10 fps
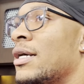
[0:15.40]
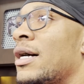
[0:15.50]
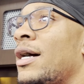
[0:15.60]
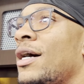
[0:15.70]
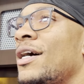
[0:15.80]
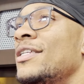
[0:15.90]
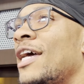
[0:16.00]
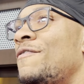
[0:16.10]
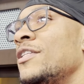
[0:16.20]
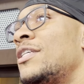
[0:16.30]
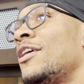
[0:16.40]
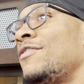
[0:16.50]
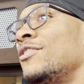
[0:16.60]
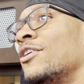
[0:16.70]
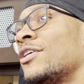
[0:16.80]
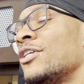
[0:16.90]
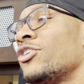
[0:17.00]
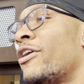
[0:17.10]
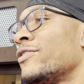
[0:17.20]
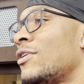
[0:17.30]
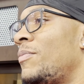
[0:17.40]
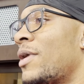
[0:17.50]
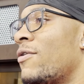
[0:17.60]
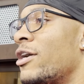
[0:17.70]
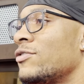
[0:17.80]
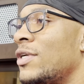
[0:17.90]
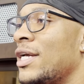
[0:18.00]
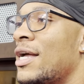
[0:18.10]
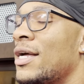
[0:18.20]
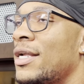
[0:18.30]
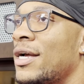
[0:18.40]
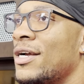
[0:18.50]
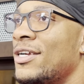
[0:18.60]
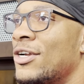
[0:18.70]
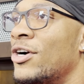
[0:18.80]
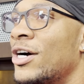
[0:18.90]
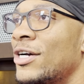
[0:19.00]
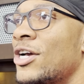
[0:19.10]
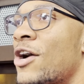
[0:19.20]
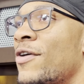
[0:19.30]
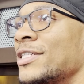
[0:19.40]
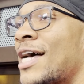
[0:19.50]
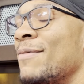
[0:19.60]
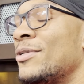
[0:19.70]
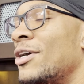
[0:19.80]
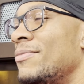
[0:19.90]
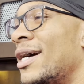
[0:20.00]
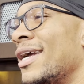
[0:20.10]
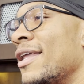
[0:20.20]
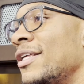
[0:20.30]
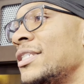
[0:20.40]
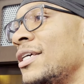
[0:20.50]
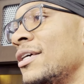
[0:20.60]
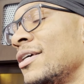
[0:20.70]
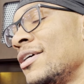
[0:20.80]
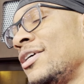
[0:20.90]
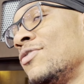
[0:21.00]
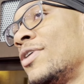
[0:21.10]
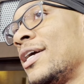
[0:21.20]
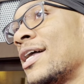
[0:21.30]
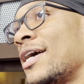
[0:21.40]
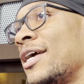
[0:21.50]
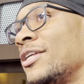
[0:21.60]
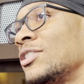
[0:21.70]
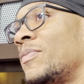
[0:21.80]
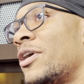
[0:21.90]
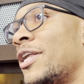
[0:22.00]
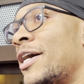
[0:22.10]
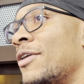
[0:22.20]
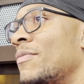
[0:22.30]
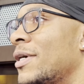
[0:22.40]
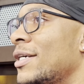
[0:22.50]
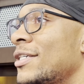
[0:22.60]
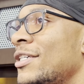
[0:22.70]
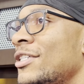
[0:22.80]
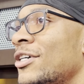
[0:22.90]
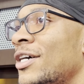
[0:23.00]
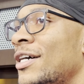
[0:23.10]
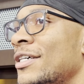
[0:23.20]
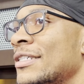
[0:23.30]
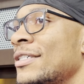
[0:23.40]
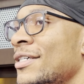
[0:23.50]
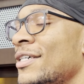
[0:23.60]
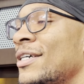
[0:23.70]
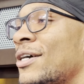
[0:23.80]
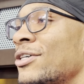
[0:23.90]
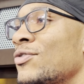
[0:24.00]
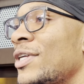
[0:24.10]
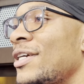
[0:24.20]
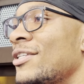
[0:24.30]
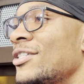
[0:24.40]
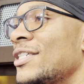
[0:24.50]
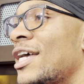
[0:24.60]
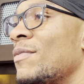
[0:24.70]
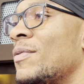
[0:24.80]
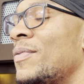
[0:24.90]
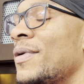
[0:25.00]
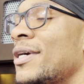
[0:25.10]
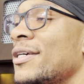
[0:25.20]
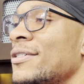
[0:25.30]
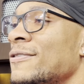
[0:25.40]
Definitely tough, you know, because you always want to play, you always want to get out there. You know, you always hyped up, you got energy, you want to get out there and just ball out, but, you know, comes with it, you know, you got to be prepared.